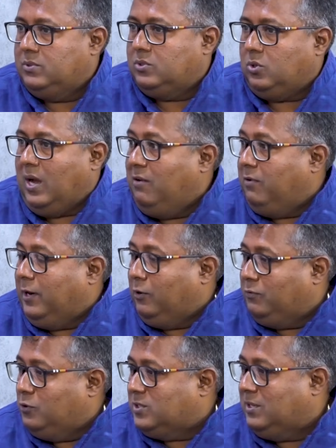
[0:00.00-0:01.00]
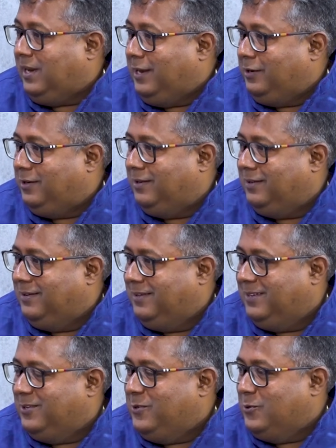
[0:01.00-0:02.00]
So I've read of those great,
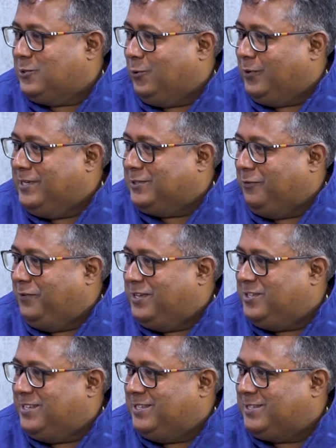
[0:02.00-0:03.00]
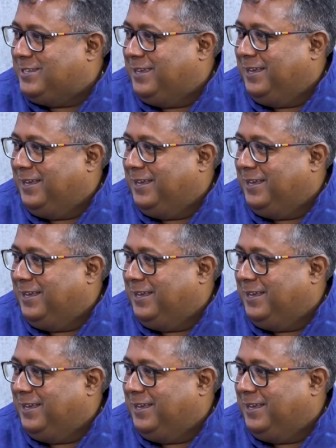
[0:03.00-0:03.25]
stories of legends